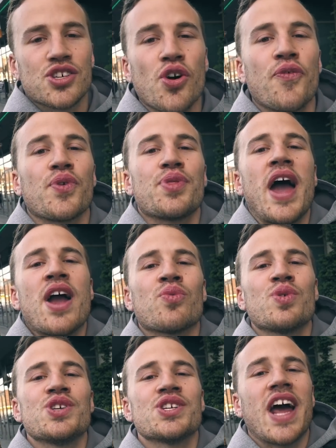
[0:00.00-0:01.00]
So for that
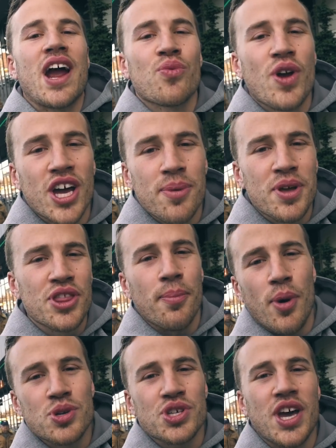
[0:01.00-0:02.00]
reason, I recommend that
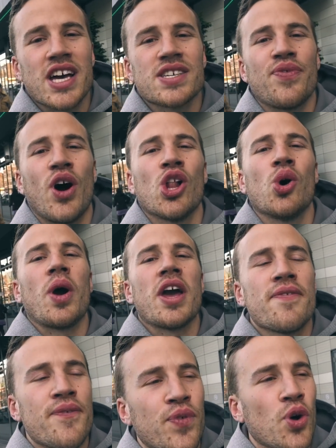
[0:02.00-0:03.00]
most guys follow
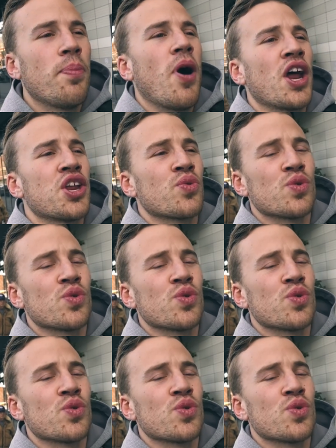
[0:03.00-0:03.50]
a full body